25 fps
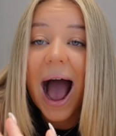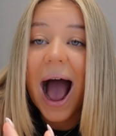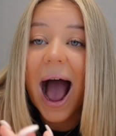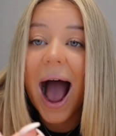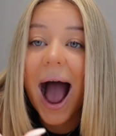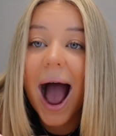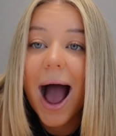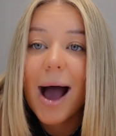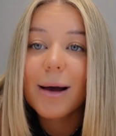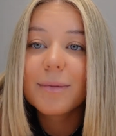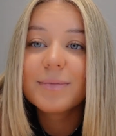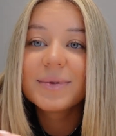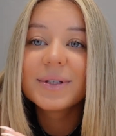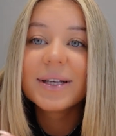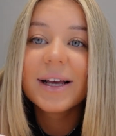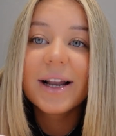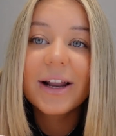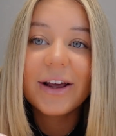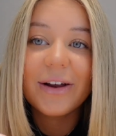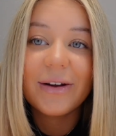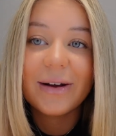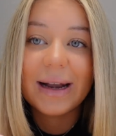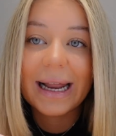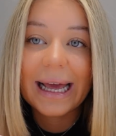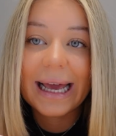
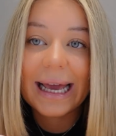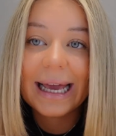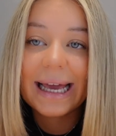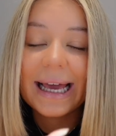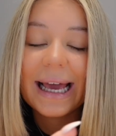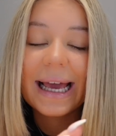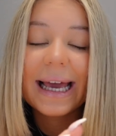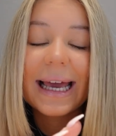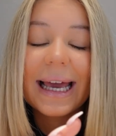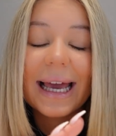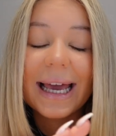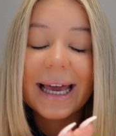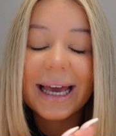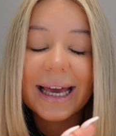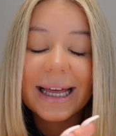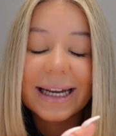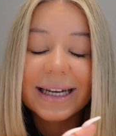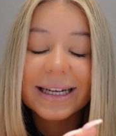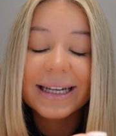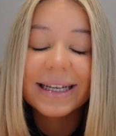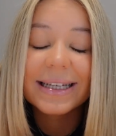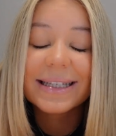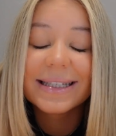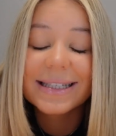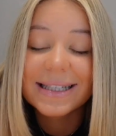absolutely
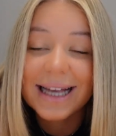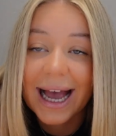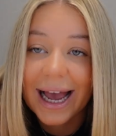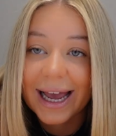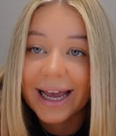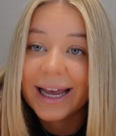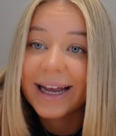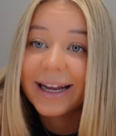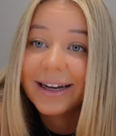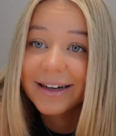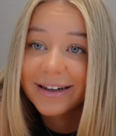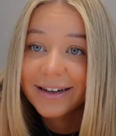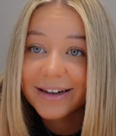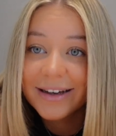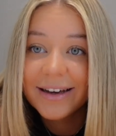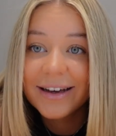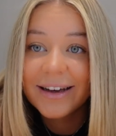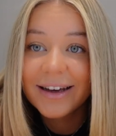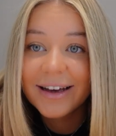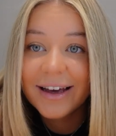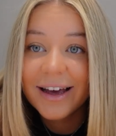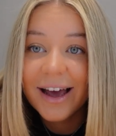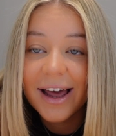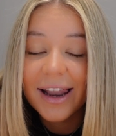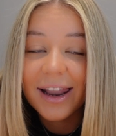insane.
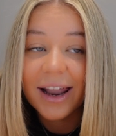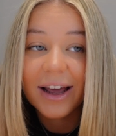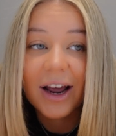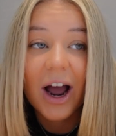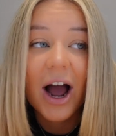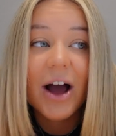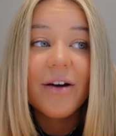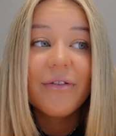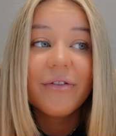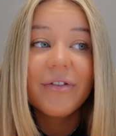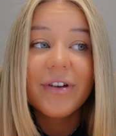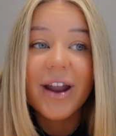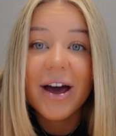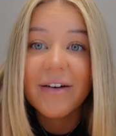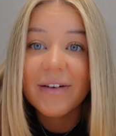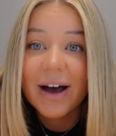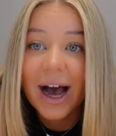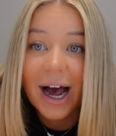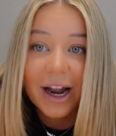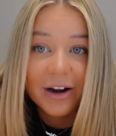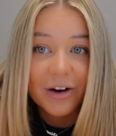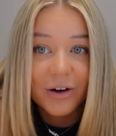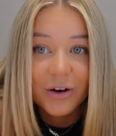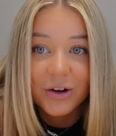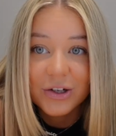Like, I've never
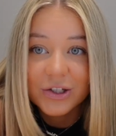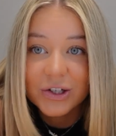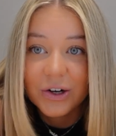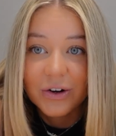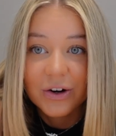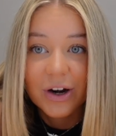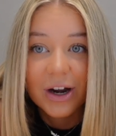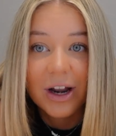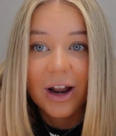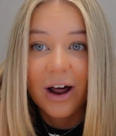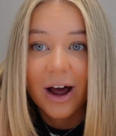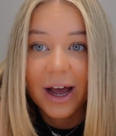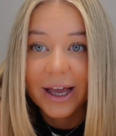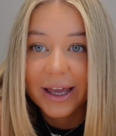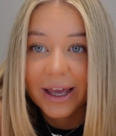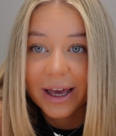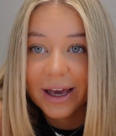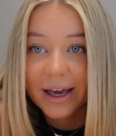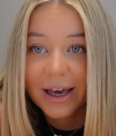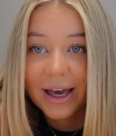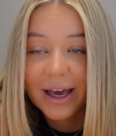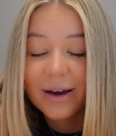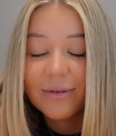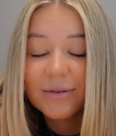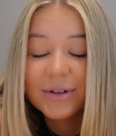had a hot chocolate like
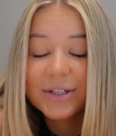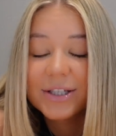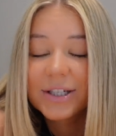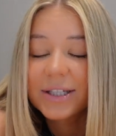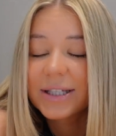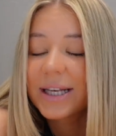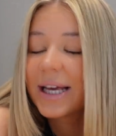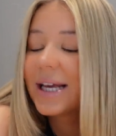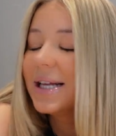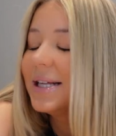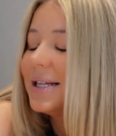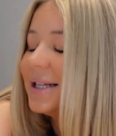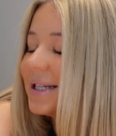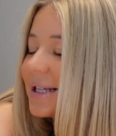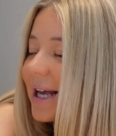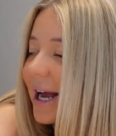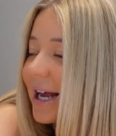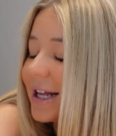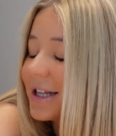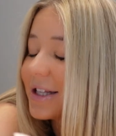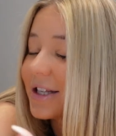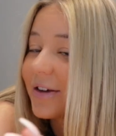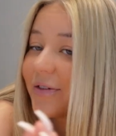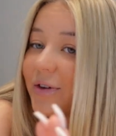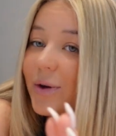it. It was just
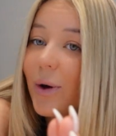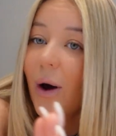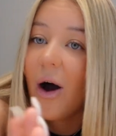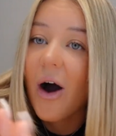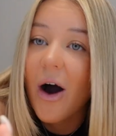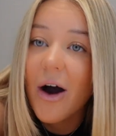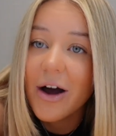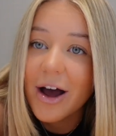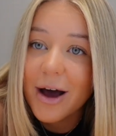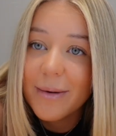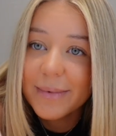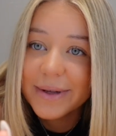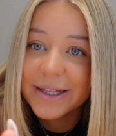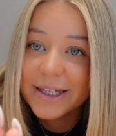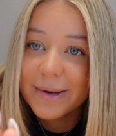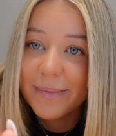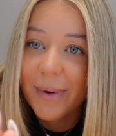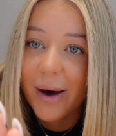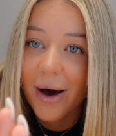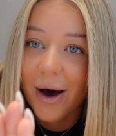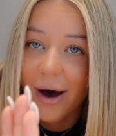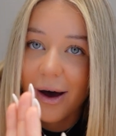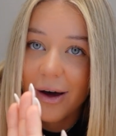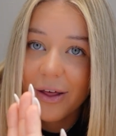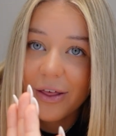insane. So if you are coming to
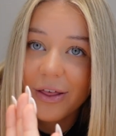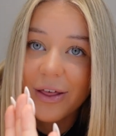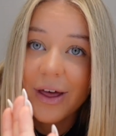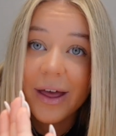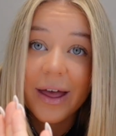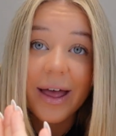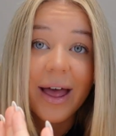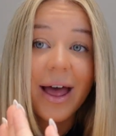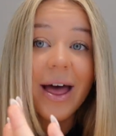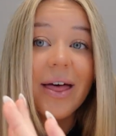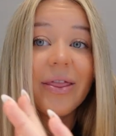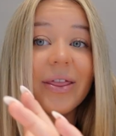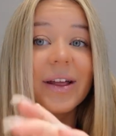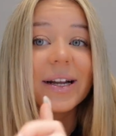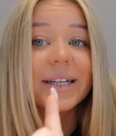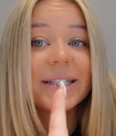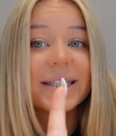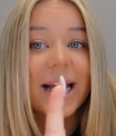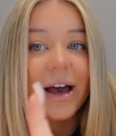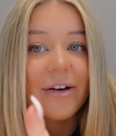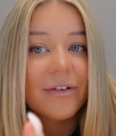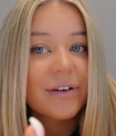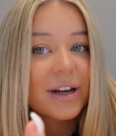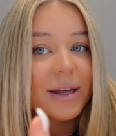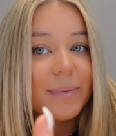Bath, then
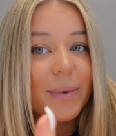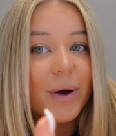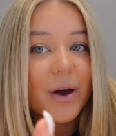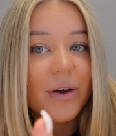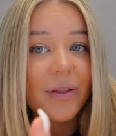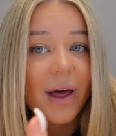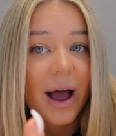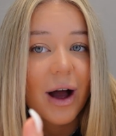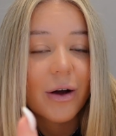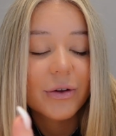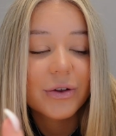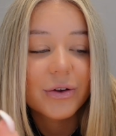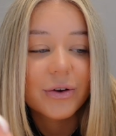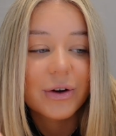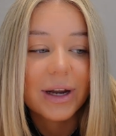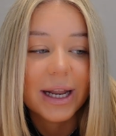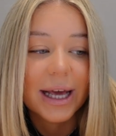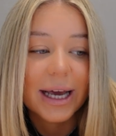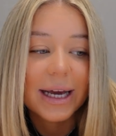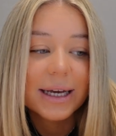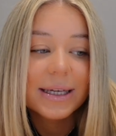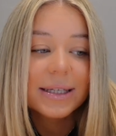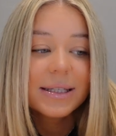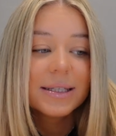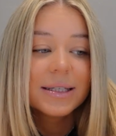definitely put that on your
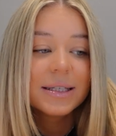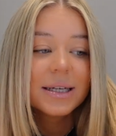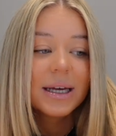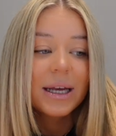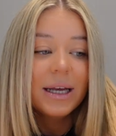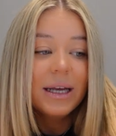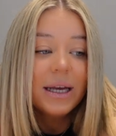list.